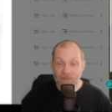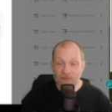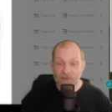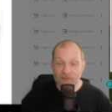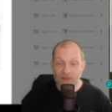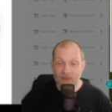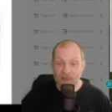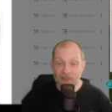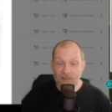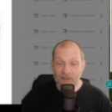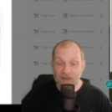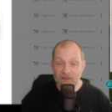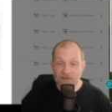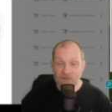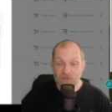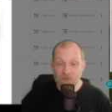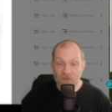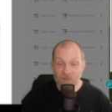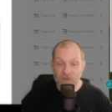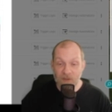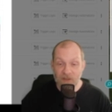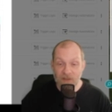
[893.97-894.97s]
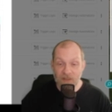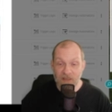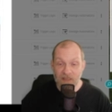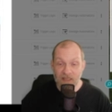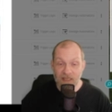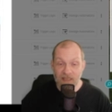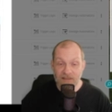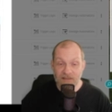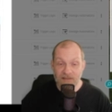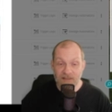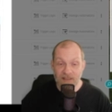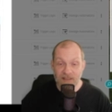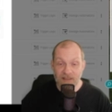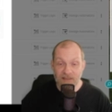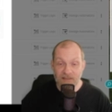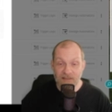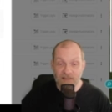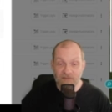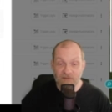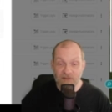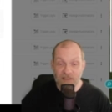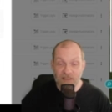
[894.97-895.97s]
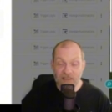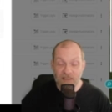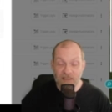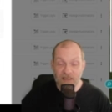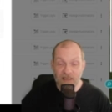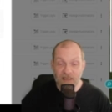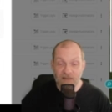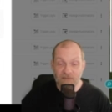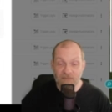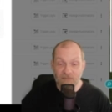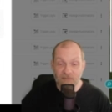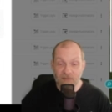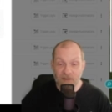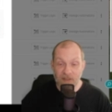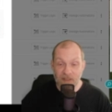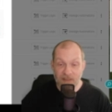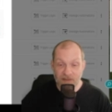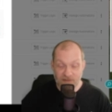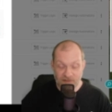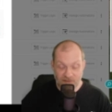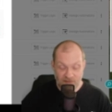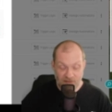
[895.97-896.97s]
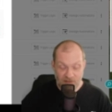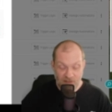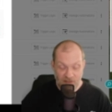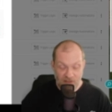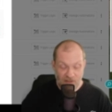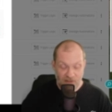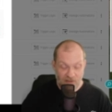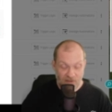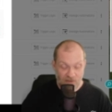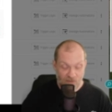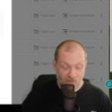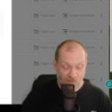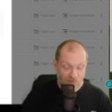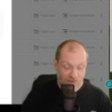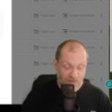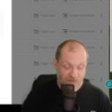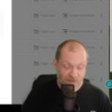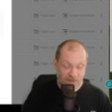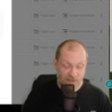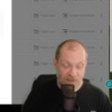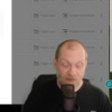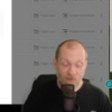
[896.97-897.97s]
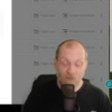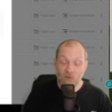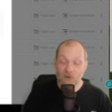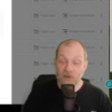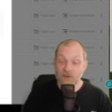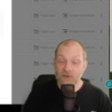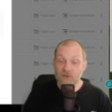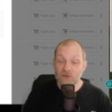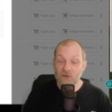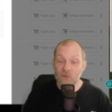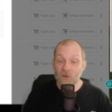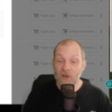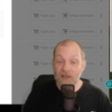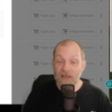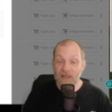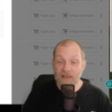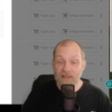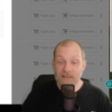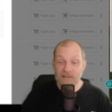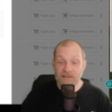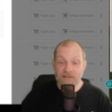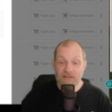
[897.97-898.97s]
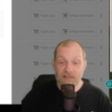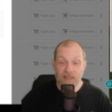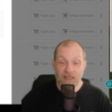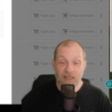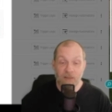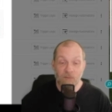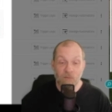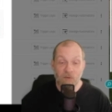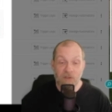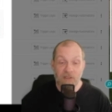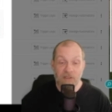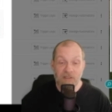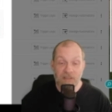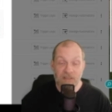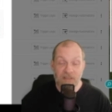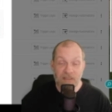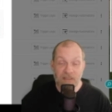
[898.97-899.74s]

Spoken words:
and this will be the last activity date plus We'll say 120 this time. We did